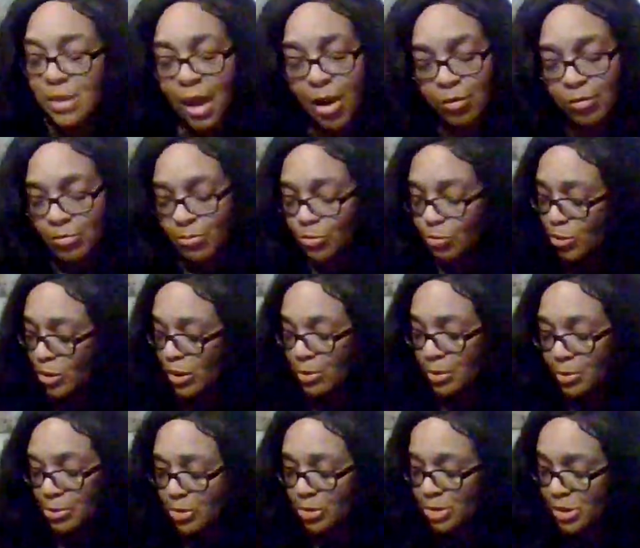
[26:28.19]
I really
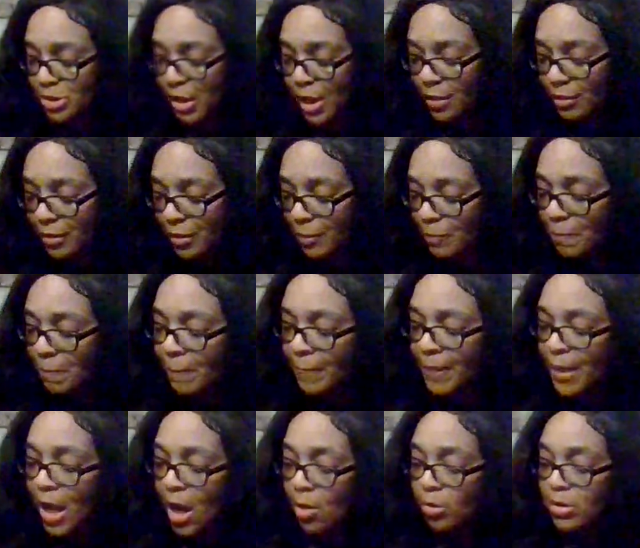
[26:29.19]
appreciate
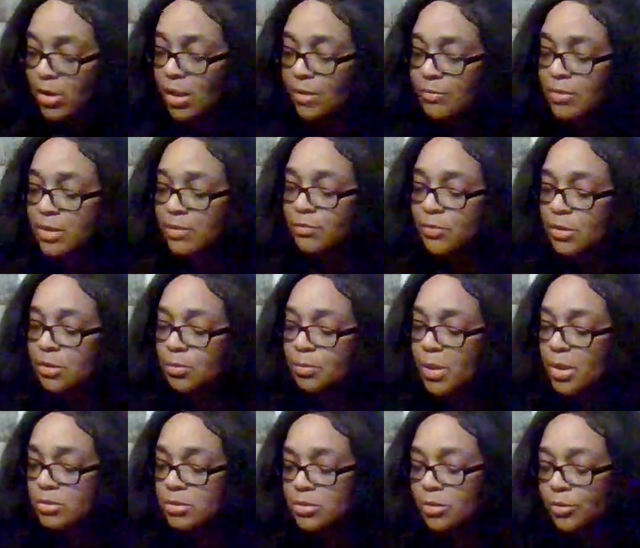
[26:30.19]
it. I would love to give a
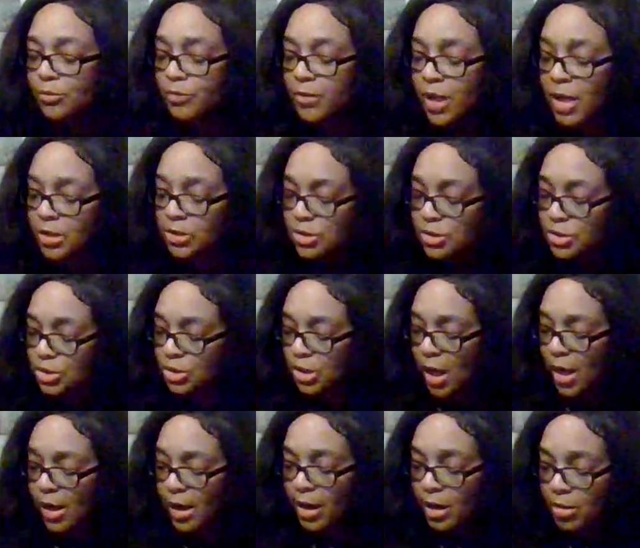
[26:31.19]
post notification
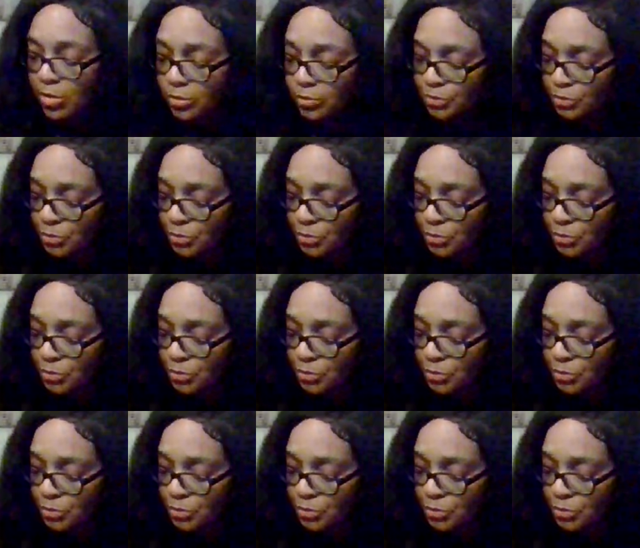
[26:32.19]
shout out